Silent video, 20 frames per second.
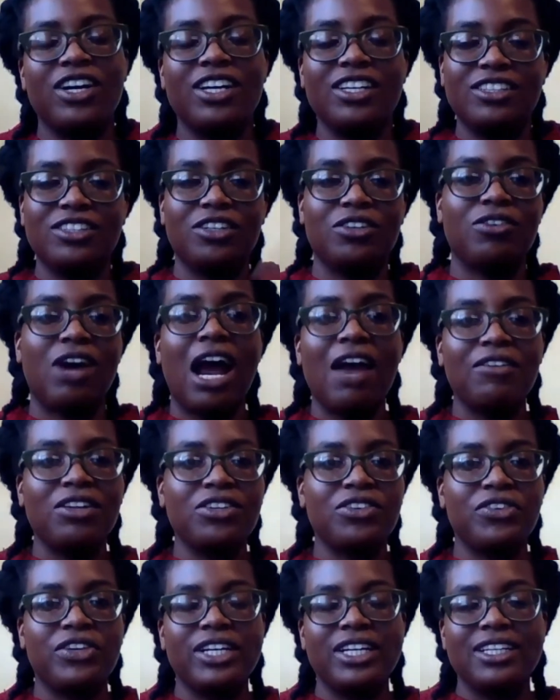is the
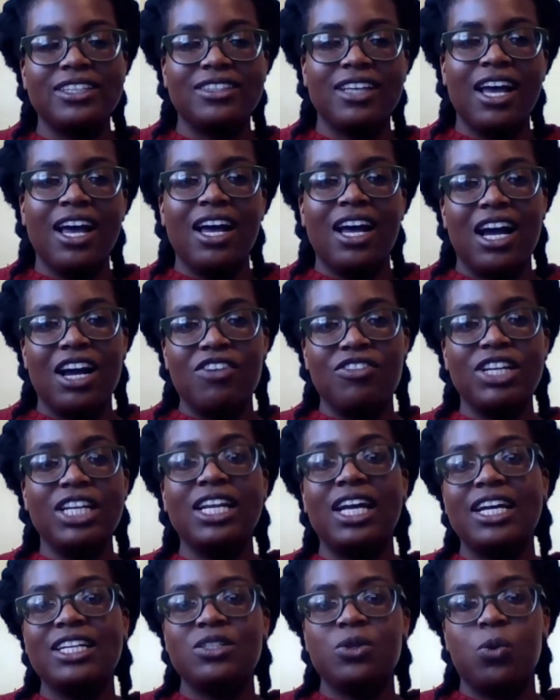rivalries. I really
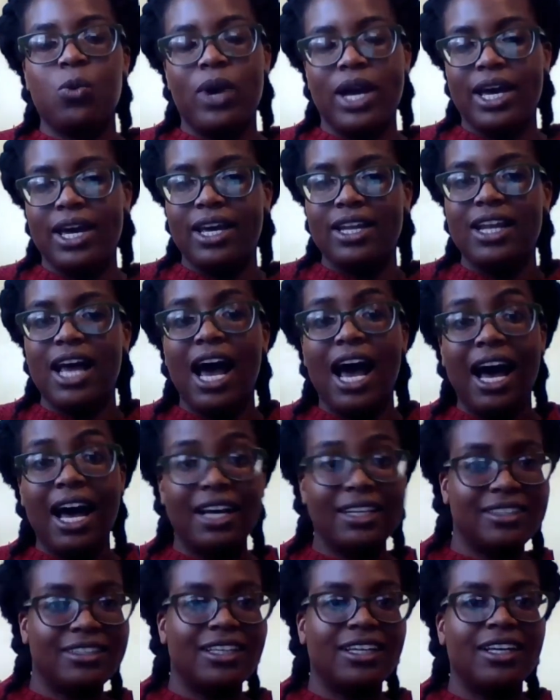liked when
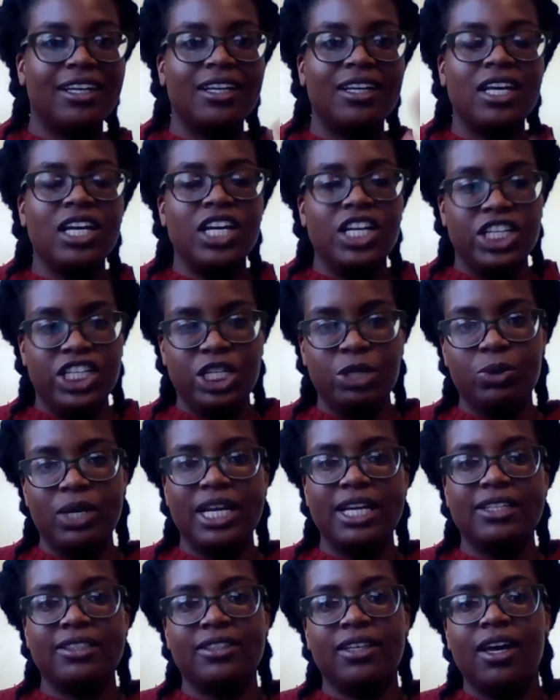Asen, she
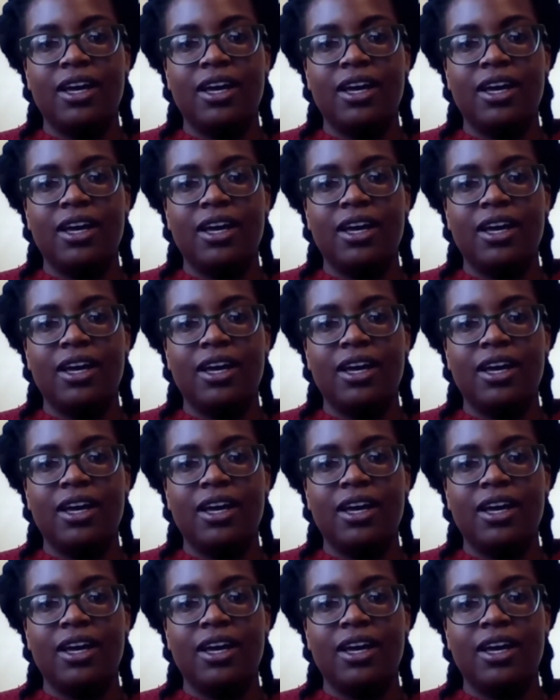based